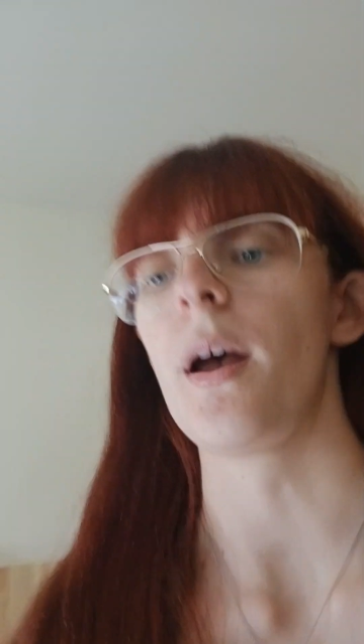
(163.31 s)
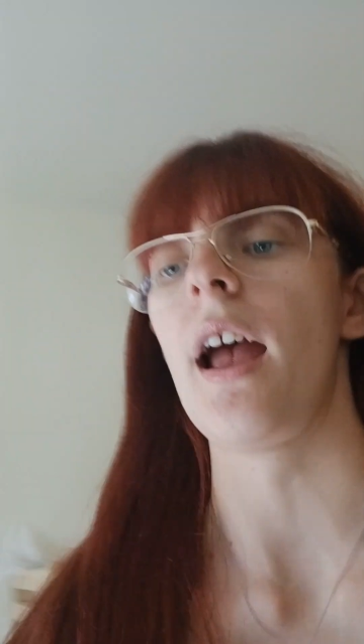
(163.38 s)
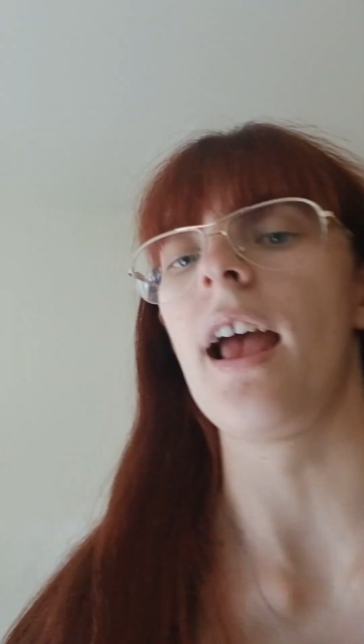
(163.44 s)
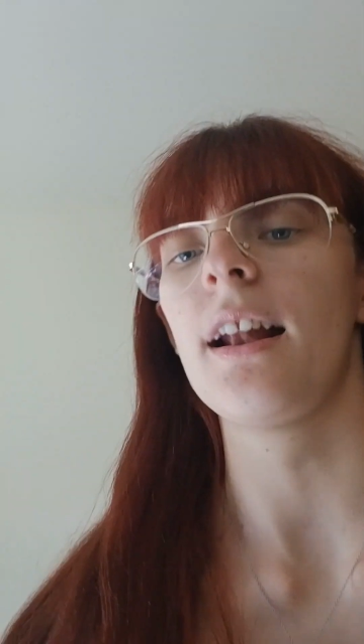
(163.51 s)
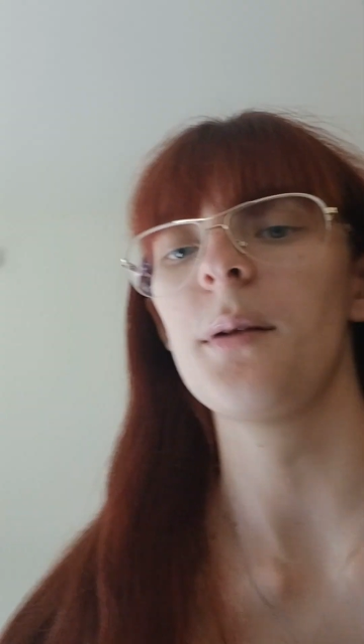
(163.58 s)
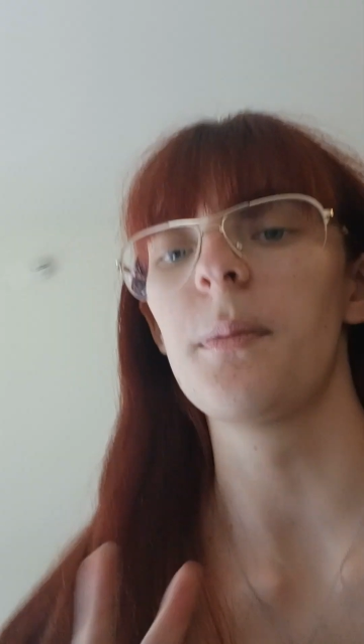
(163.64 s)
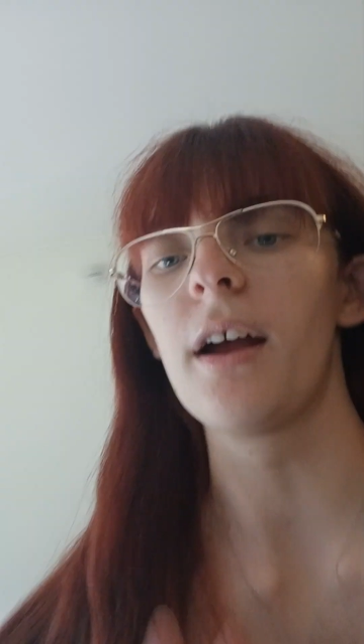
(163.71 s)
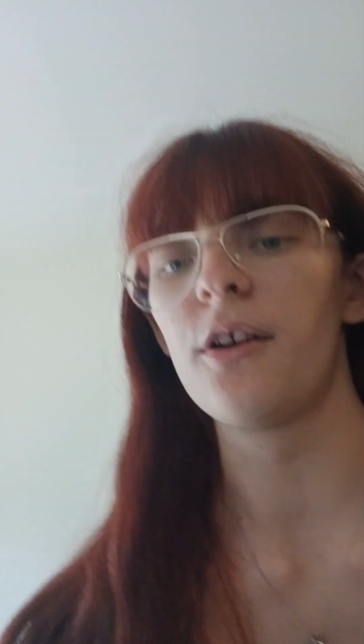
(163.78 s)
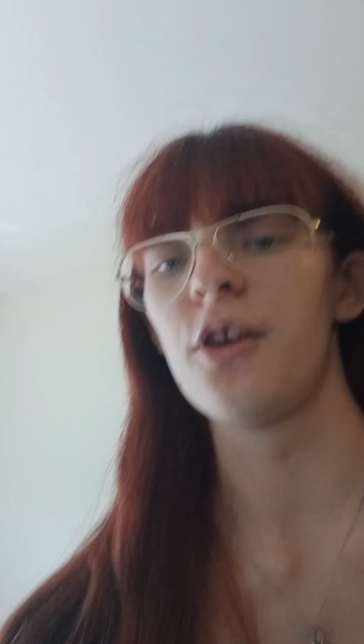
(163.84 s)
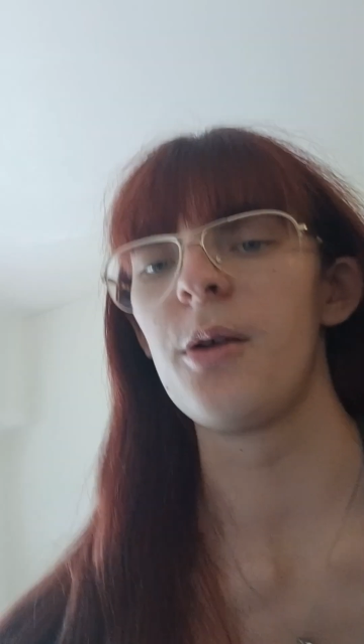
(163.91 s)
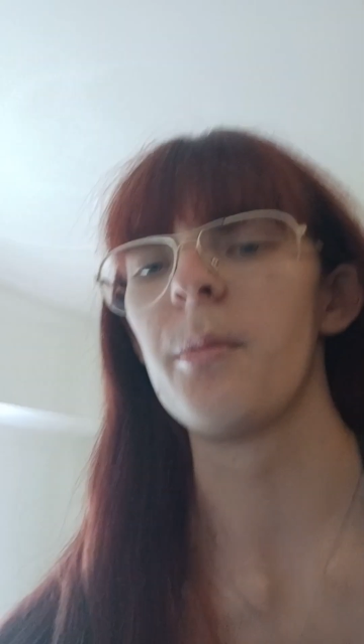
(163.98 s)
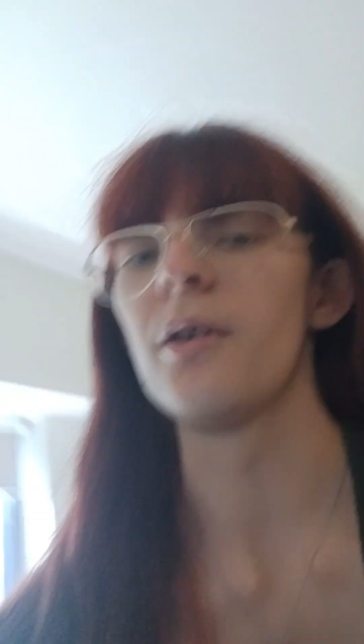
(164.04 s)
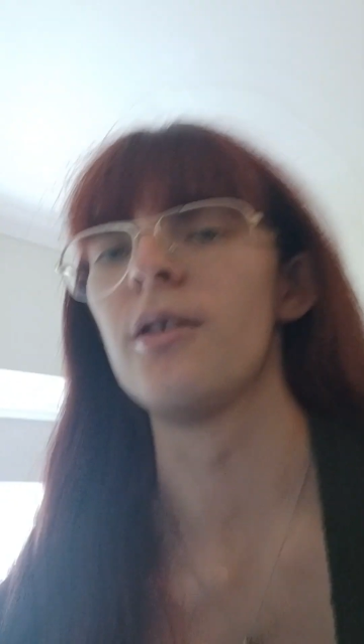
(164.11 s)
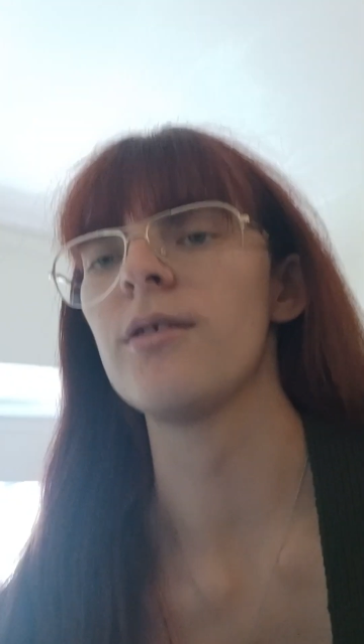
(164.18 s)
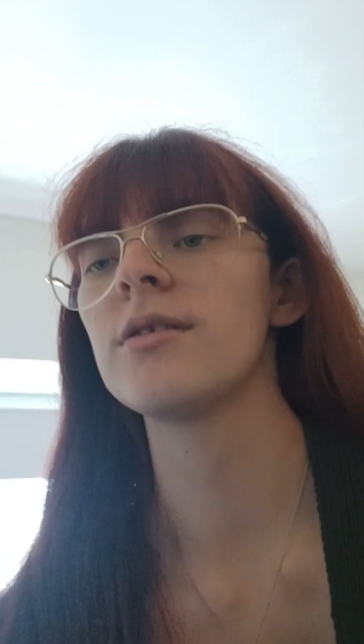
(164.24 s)
I had to buy 2
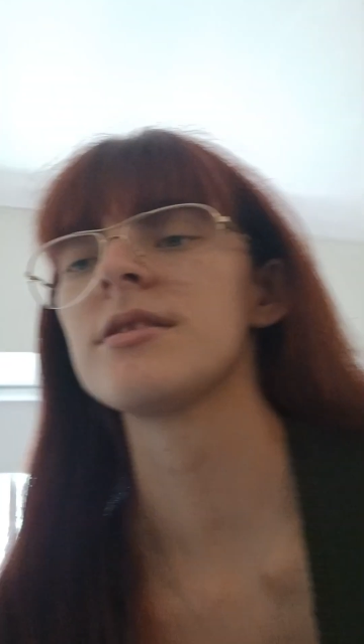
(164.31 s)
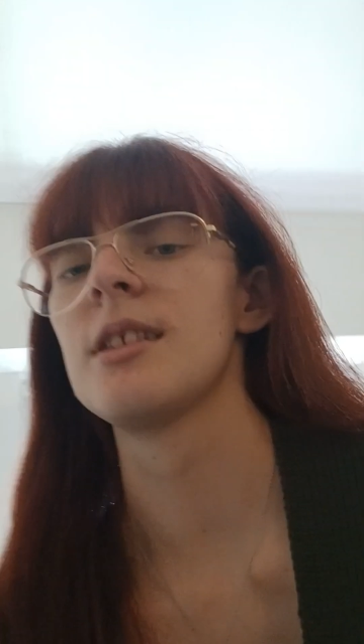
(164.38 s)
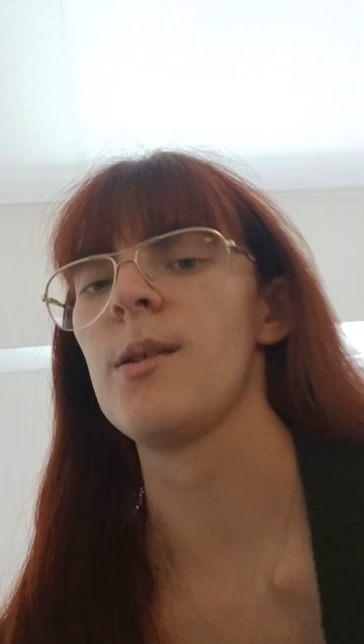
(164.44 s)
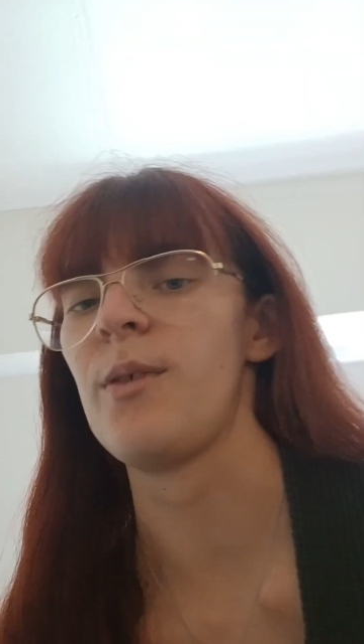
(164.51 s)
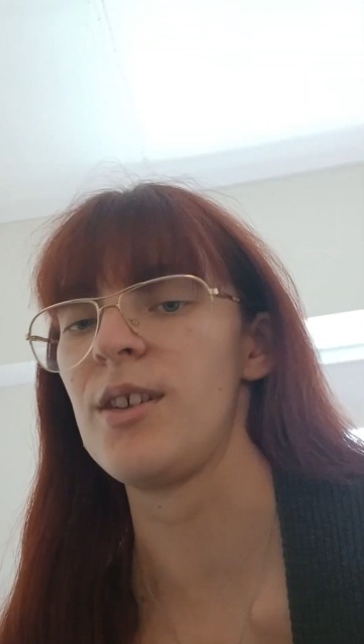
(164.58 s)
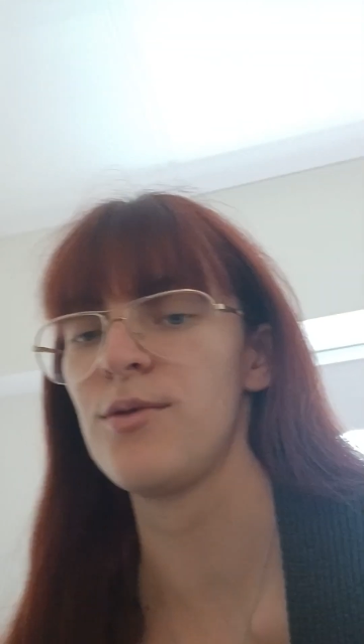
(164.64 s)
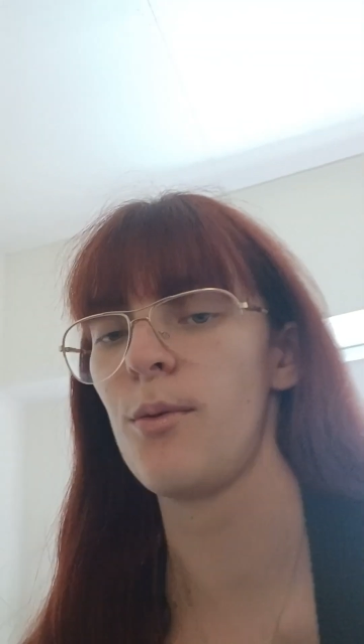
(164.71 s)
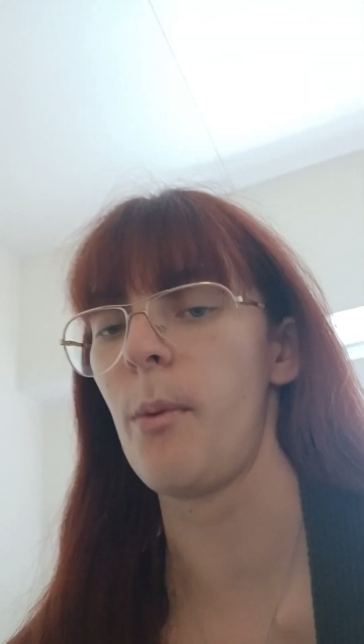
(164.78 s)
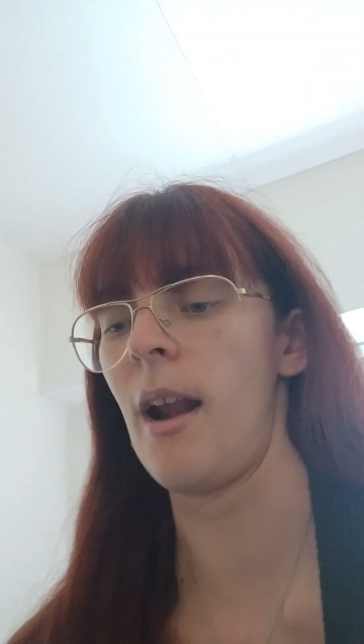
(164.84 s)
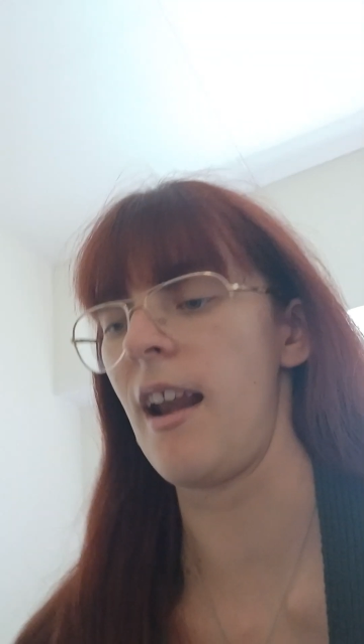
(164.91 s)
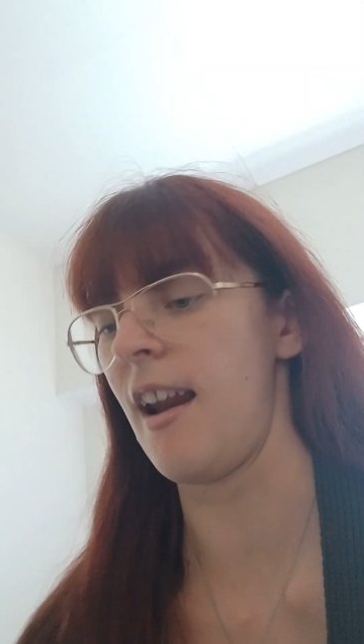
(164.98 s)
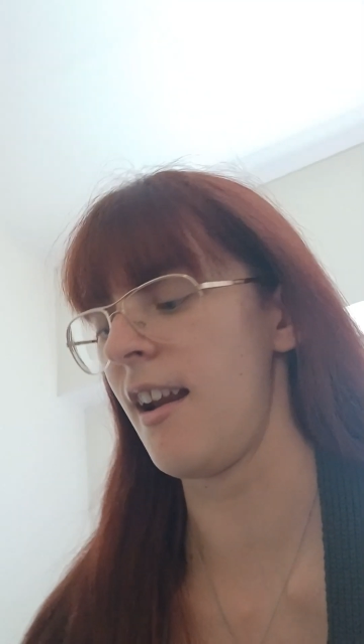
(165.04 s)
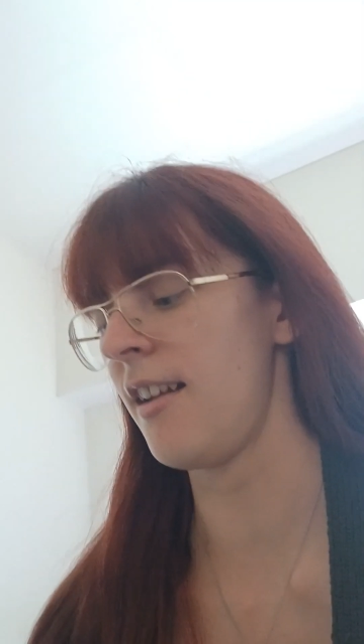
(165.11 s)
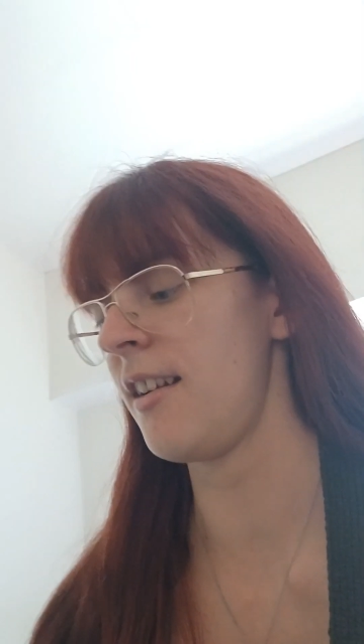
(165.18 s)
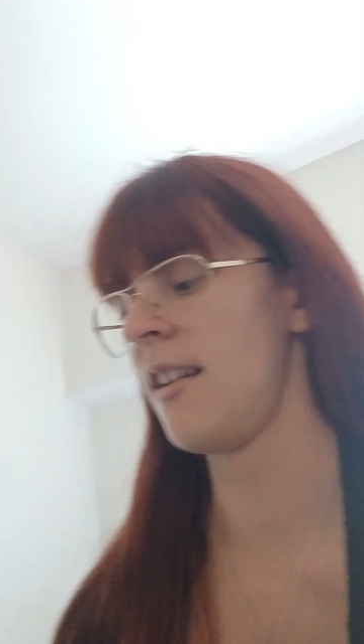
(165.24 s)
books, and the rest were
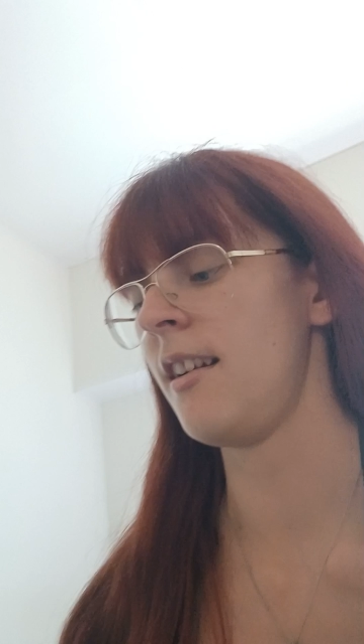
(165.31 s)
rented.